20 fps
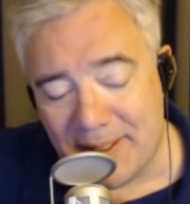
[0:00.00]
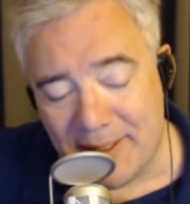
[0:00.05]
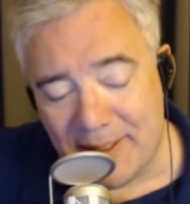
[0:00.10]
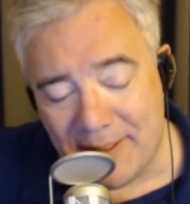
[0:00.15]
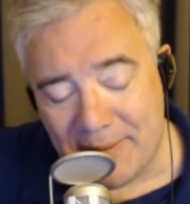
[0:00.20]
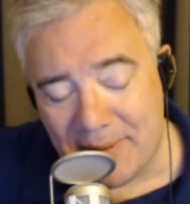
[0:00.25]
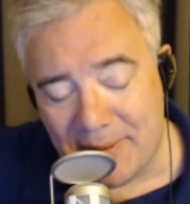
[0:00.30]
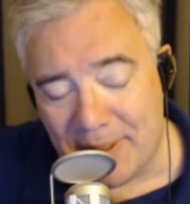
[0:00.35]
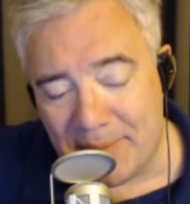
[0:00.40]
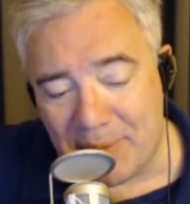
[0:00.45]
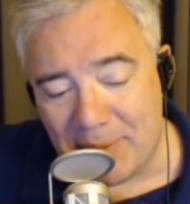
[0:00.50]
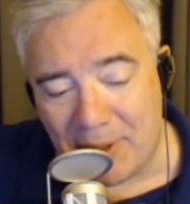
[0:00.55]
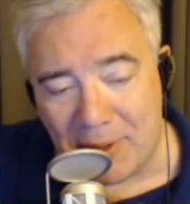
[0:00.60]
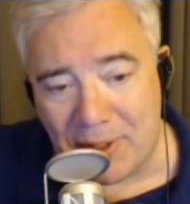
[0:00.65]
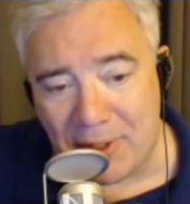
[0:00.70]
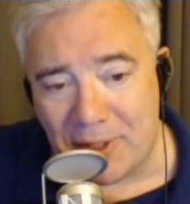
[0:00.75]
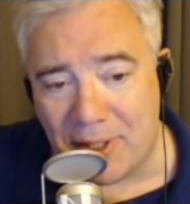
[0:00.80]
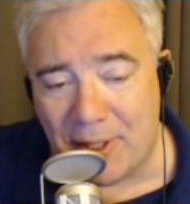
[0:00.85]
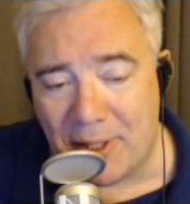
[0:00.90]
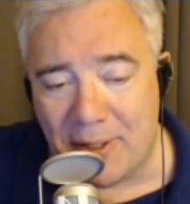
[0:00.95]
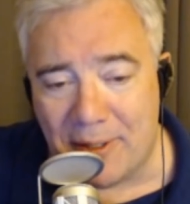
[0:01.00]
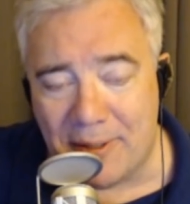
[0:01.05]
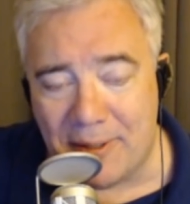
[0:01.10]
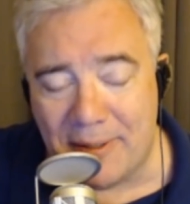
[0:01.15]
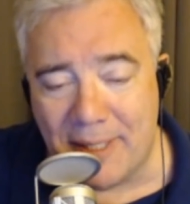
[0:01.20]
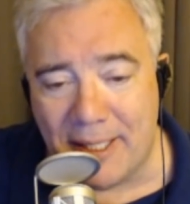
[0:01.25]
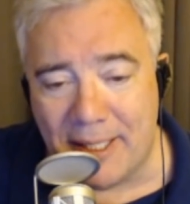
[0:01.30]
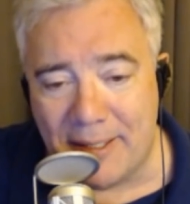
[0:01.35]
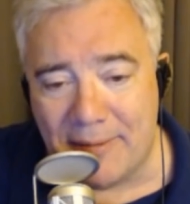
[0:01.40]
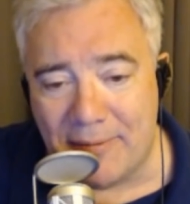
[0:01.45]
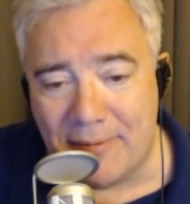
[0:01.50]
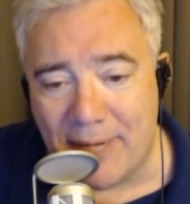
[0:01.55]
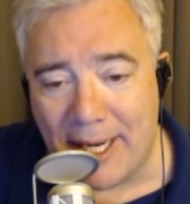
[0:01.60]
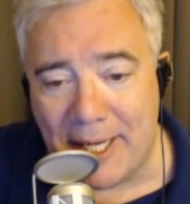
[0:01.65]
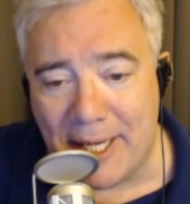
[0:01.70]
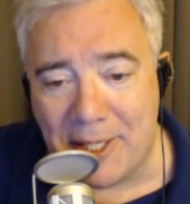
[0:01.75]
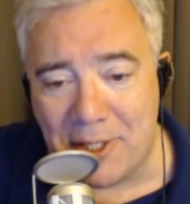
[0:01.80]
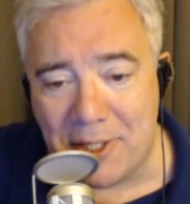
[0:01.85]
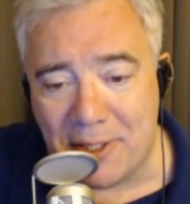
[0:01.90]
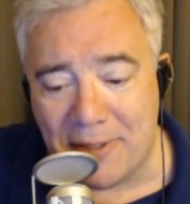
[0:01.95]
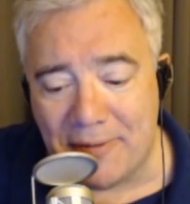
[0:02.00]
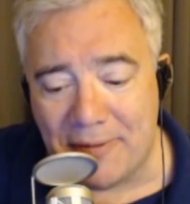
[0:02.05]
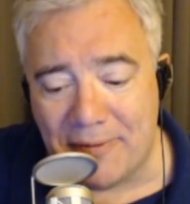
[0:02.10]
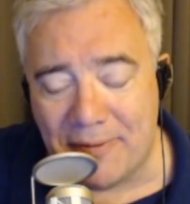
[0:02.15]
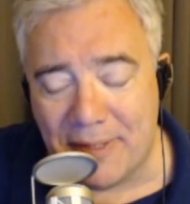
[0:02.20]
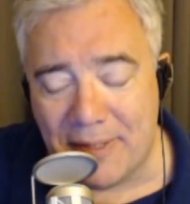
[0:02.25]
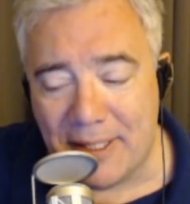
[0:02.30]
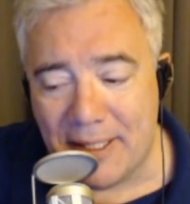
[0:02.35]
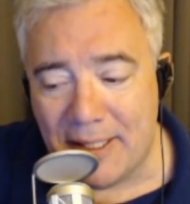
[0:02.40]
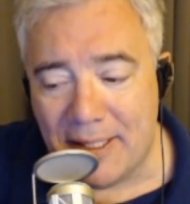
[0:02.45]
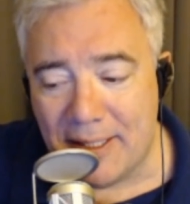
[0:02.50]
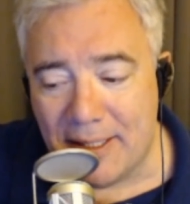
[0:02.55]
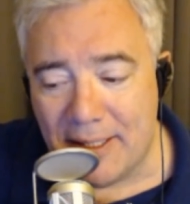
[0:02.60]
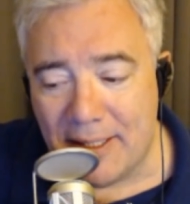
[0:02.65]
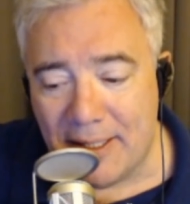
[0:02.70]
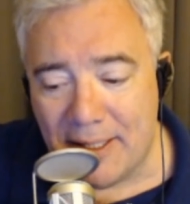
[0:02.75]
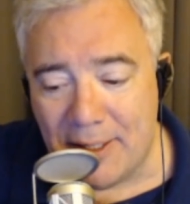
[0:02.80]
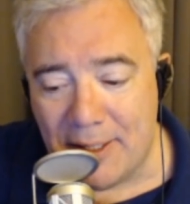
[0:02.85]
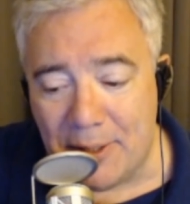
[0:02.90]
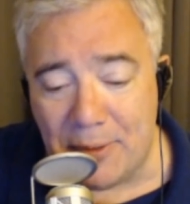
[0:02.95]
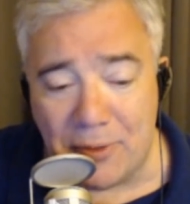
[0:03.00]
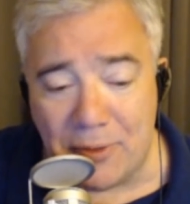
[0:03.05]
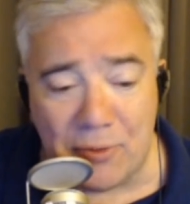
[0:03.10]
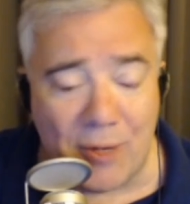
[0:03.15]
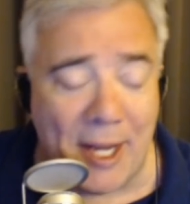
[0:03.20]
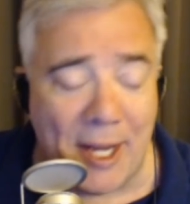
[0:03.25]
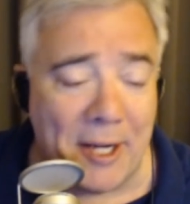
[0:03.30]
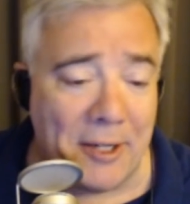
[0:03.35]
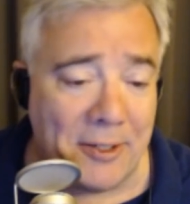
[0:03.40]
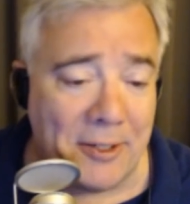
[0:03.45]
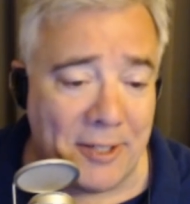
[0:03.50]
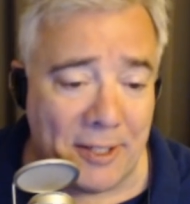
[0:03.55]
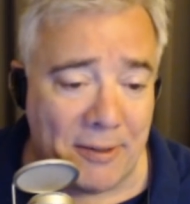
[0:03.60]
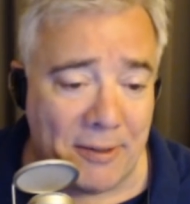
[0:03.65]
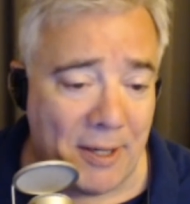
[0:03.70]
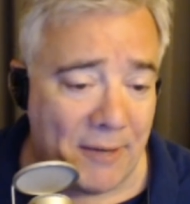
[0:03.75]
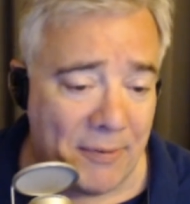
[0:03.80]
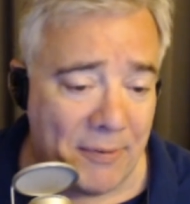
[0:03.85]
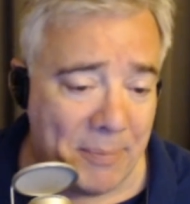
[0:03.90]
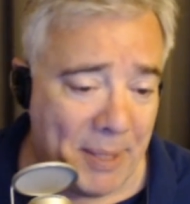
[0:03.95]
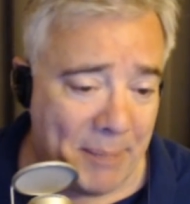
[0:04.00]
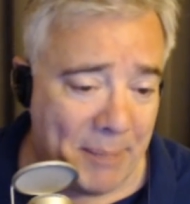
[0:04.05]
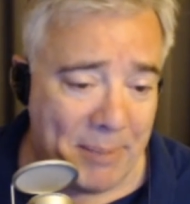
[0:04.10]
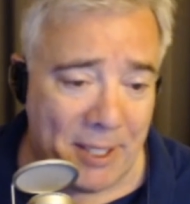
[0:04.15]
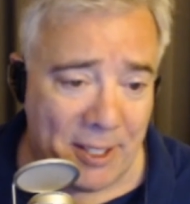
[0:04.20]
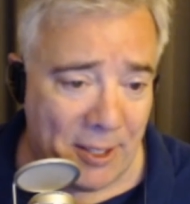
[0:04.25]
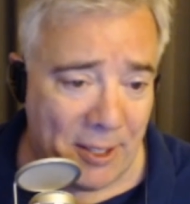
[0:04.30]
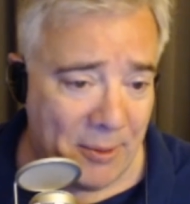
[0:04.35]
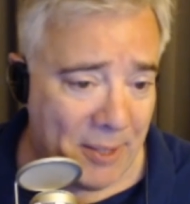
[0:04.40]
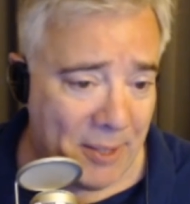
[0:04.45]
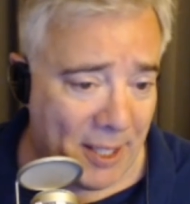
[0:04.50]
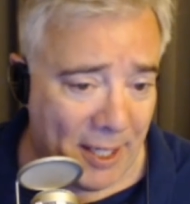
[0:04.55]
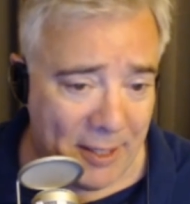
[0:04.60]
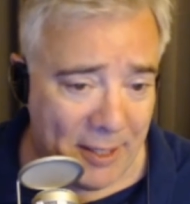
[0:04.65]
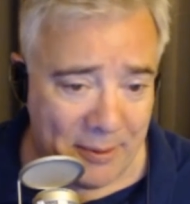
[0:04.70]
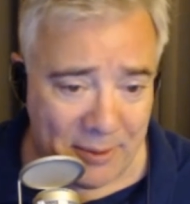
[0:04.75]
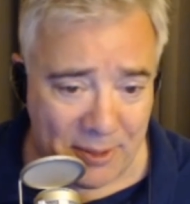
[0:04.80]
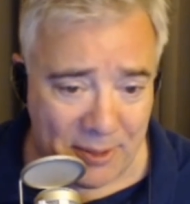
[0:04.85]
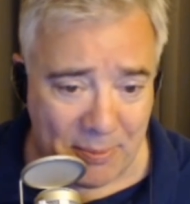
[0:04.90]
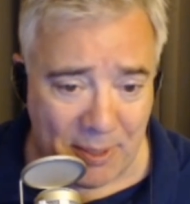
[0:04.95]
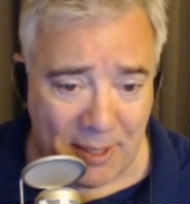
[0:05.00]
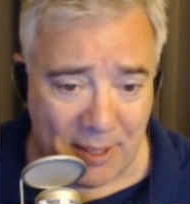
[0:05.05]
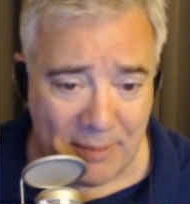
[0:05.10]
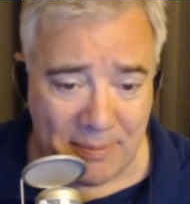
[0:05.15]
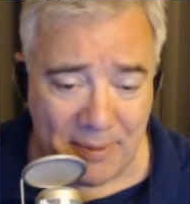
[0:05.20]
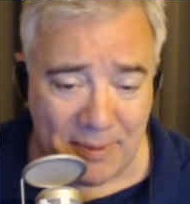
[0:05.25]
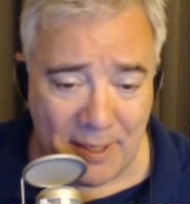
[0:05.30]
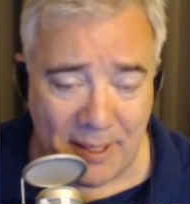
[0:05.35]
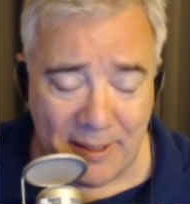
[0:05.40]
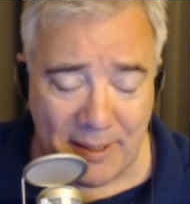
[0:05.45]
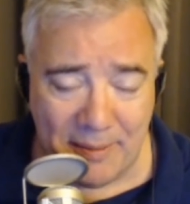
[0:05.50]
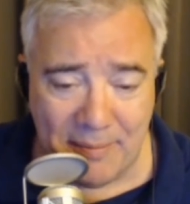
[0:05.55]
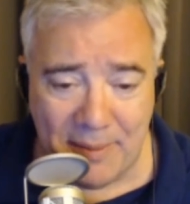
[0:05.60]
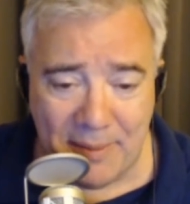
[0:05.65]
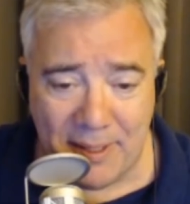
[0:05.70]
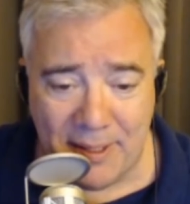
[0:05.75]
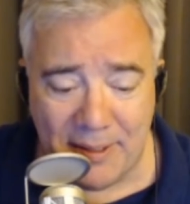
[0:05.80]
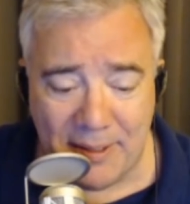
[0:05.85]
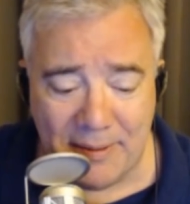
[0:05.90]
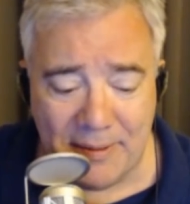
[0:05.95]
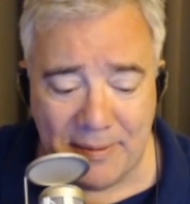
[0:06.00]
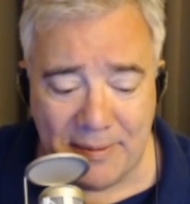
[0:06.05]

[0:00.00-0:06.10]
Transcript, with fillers: it, it, broaches the whole uh, range of news writers that there are from people like you and i who are small uh, uh, mm-hmm.